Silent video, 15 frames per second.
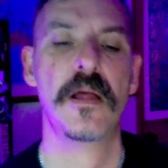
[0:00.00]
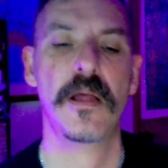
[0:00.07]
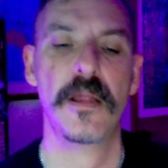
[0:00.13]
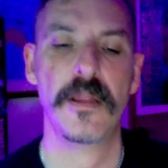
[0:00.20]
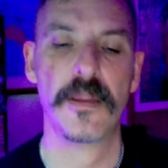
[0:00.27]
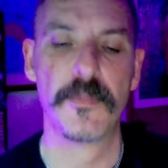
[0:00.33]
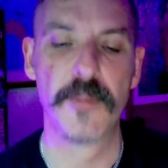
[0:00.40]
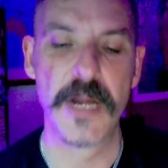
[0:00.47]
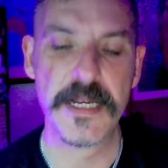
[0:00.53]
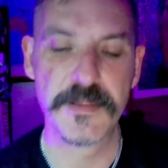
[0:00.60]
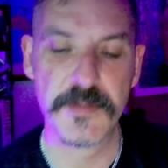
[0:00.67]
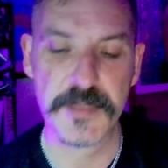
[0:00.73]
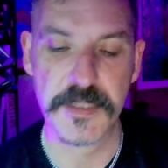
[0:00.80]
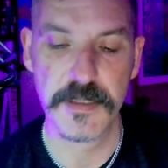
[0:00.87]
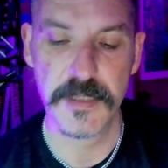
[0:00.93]
good,
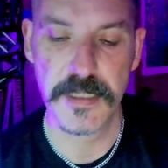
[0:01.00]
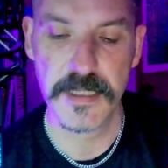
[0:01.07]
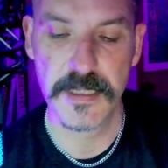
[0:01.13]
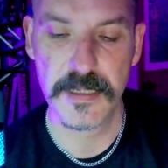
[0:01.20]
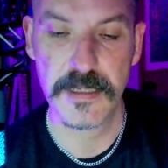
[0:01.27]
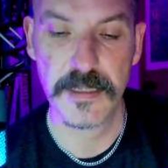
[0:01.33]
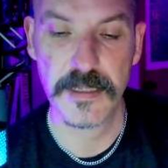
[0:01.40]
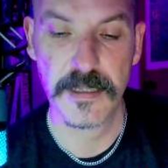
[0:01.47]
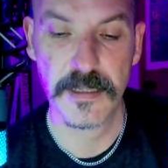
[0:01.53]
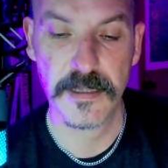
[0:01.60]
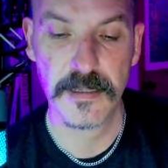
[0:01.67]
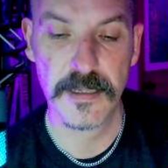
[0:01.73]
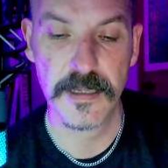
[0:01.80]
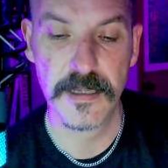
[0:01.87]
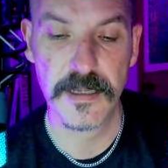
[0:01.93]

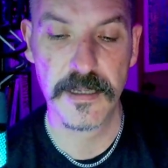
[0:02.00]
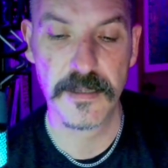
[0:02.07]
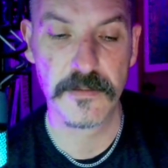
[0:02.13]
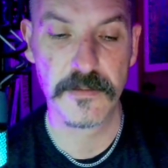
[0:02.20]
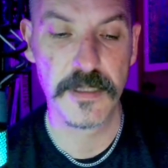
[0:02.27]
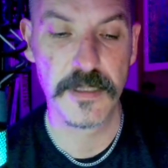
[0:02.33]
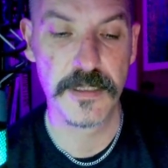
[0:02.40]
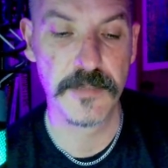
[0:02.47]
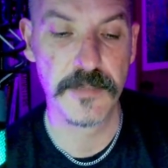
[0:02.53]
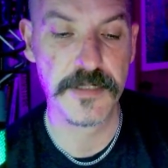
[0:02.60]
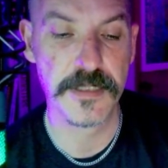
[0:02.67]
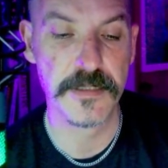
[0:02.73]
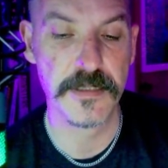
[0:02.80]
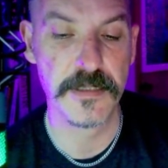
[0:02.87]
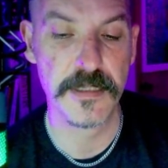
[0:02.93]
the quality
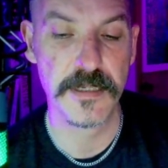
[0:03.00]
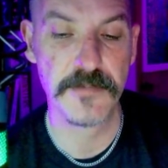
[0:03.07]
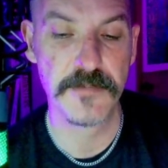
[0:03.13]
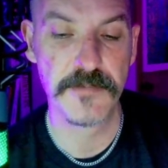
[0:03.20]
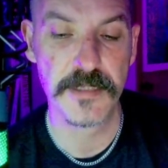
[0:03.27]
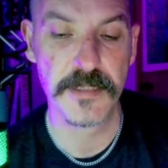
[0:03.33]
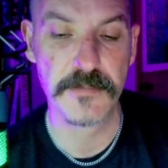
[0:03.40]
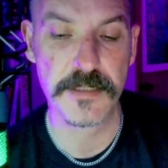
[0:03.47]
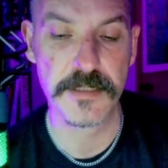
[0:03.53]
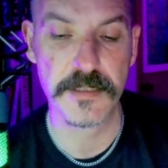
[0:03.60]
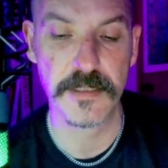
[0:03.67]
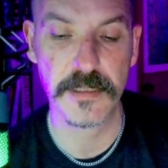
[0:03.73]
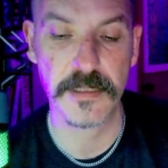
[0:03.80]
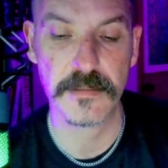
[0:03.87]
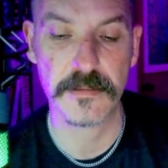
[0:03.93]
was good, everything was
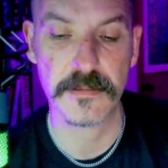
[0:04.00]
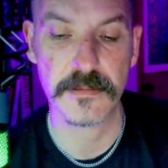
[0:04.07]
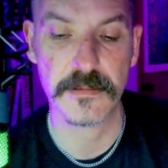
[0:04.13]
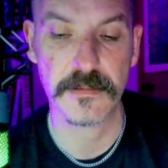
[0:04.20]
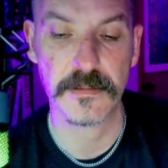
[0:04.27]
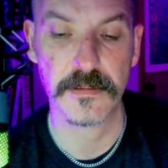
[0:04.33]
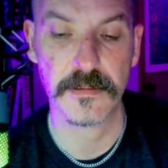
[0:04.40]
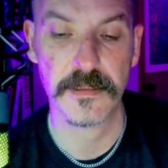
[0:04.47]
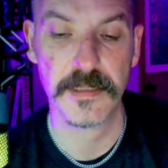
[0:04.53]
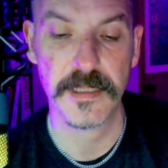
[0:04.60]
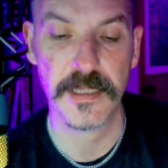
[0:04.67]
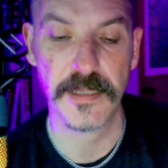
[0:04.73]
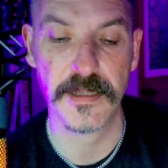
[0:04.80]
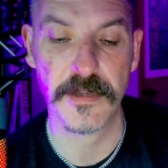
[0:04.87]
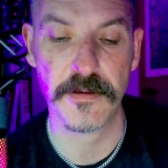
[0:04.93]
good,
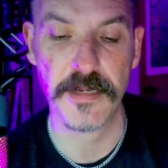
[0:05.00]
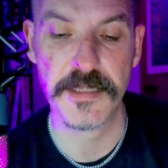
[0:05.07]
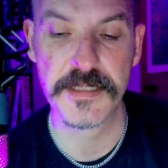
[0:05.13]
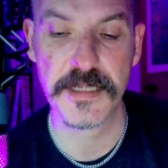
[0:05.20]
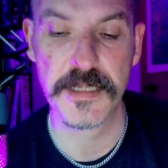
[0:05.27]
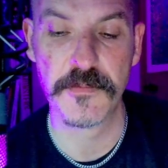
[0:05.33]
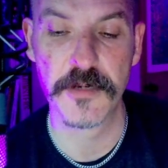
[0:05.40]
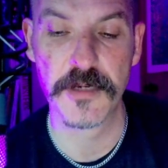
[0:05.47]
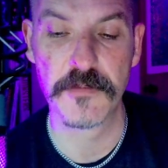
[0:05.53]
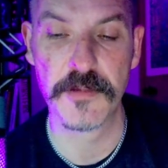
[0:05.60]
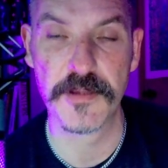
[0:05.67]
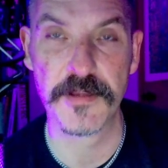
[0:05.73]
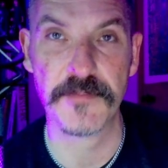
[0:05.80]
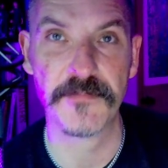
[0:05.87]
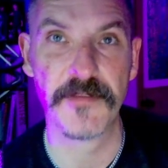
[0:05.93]
and they're easy to work
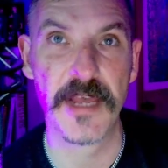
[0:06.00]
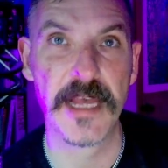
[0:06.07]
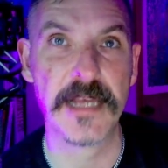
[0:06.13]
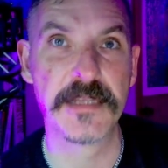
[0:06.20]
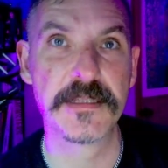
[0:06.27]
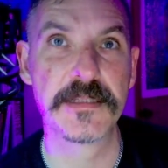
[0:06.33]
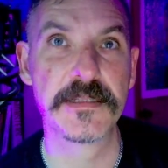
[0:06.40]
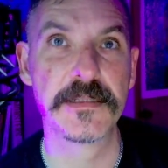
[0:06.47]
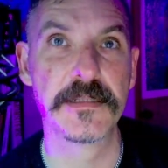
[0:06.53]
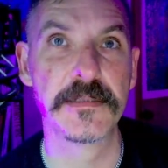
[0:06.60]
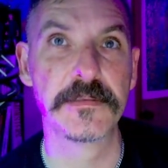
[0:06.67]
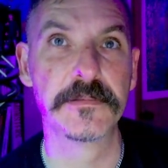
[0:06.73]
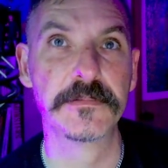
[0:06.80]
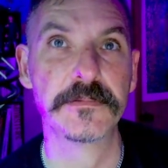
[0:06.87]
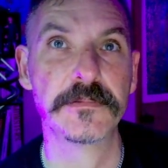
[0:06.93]
with and fast,
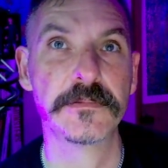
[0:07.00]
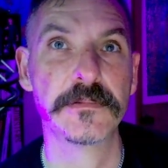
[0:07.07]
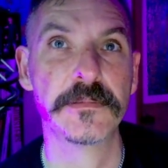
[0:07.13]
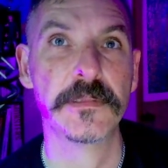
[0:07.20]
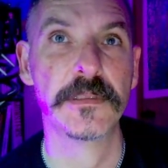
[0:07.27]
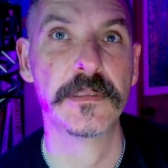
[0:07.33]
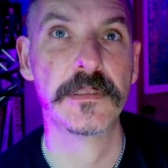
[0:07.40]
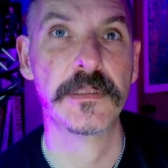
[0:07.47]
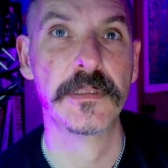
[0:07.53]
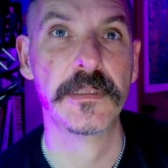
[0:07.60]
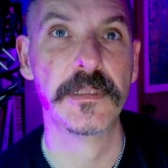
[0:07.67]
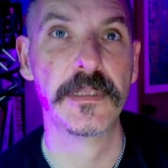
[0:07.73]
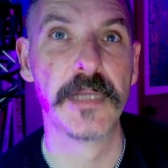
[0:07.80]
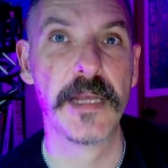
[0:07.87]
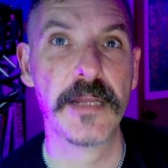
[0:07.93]
so
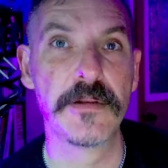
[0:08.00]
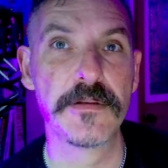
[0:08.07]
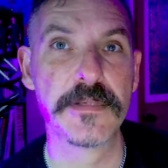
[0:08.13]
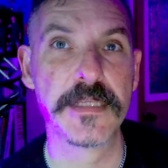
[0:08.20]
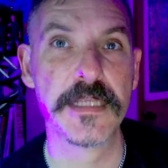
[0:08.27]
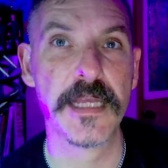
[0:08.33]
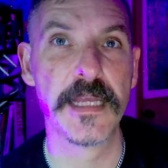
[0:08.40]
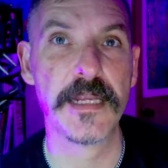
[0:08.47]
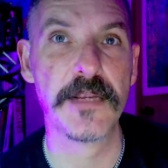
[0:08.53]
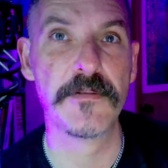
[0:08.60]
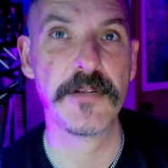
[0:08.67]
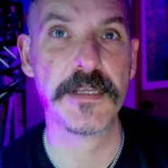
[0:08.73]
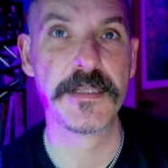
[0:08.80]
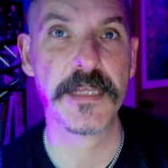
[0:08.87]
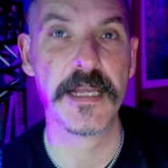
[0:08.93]
I don't see any
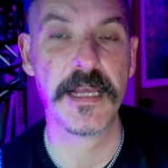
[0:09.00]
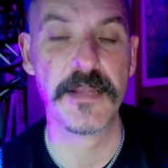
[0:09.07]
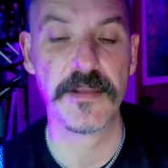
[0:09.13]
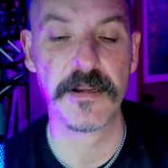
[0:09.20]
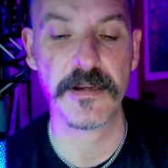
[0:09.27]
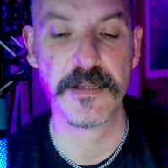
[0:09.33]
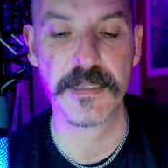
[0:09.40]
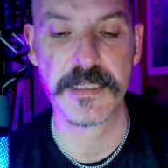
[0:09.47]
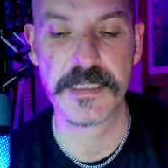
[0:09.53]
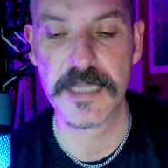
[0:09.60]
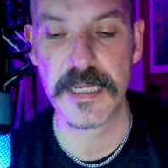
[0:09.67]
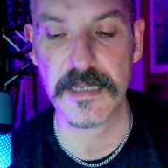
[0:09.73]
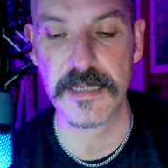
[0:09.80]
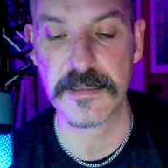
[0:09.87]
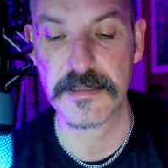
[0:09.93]
reason, and they're in the
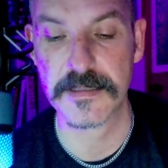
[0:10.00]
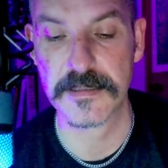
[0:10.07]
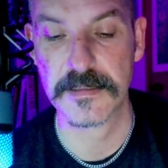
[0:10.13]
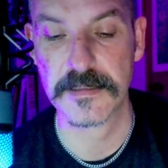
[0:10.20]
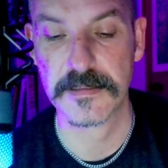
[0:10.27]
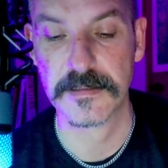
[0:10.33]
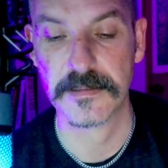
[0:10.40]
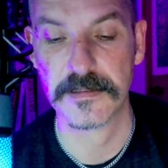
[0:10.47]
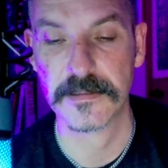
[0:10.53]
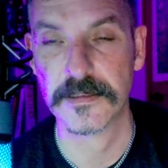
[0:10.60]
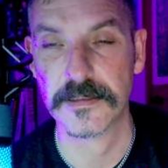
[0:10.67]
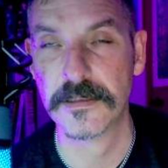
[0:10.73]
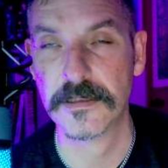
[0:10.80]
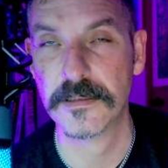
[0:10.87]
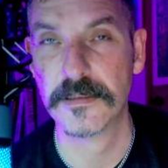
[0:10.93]
States,
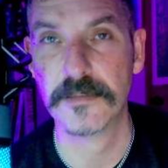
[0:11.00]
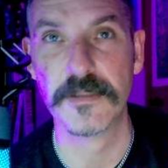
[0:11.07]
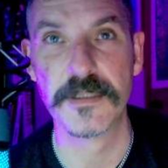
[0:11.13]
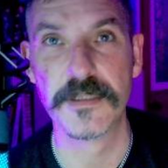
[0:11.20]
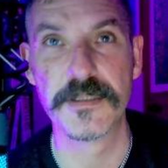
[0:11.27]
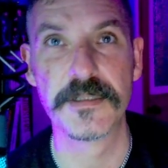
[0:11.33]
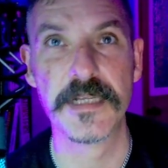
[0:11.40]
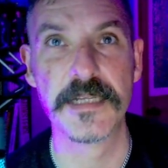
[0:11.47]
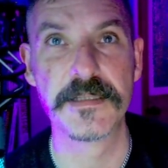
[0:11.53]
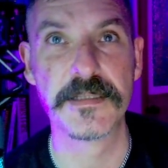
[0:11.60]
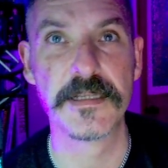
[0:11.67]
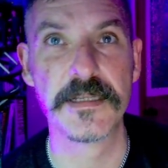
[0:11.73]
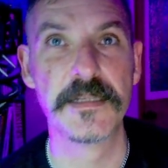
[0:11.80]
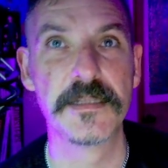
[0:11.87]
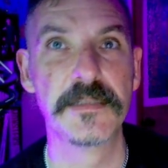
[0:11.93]
which that's
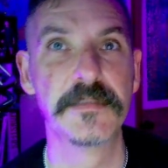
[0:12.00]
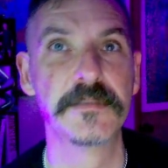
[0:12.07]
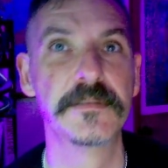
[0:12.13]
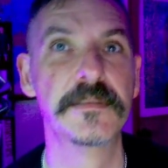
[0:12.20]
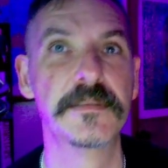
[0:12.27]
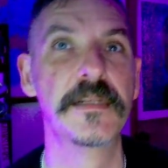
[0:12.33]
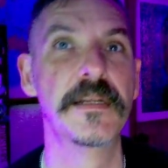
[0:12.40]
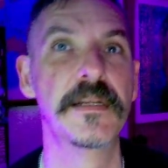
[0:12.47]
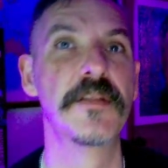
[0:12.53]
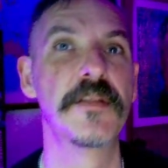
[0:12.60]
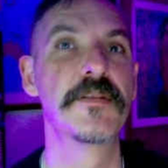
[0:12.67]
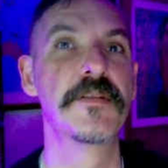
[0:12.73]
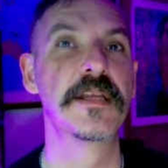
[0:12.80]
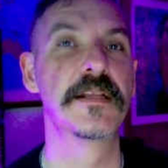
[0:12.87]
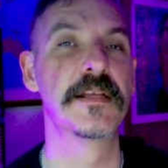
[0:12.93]
another
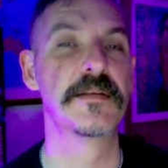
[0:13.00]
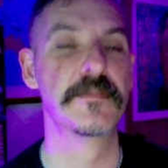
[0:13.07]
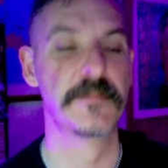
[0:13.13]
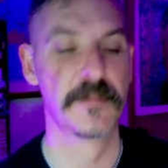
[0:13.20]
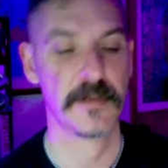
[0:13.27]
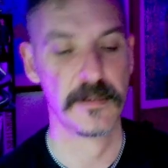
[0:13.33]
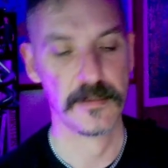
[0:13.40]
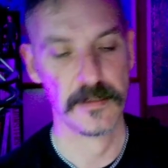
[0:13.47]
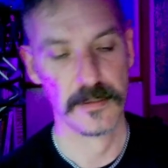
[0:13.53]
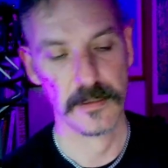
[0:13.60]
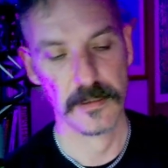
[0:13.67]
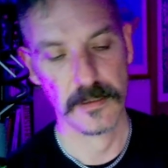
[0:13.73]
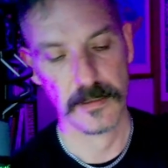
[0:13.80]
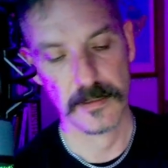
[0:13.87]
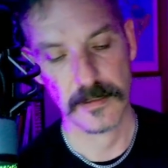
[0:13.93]
thing that
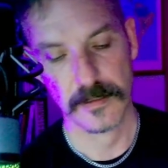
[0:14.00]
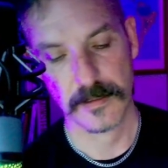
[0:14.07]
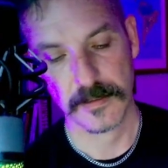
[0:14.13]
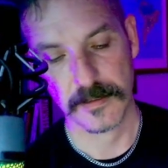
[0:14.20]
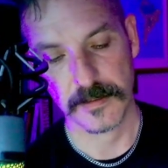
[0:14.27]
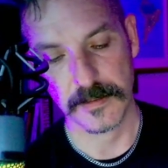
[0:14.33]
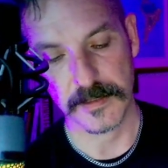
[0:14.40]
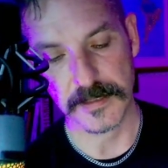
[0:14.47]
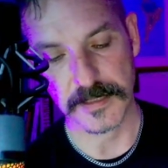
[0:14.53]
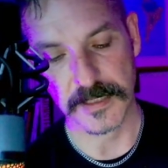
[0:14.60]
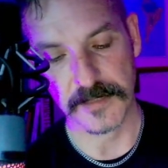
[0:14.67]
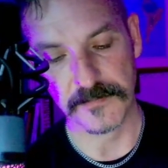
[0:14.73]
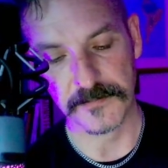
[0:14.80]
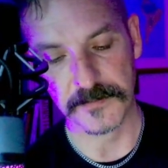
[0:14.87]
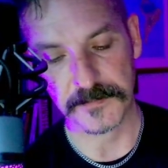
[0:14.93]
is
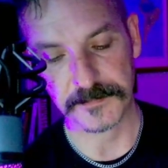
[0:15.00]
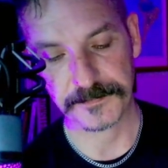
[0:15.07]
helpful.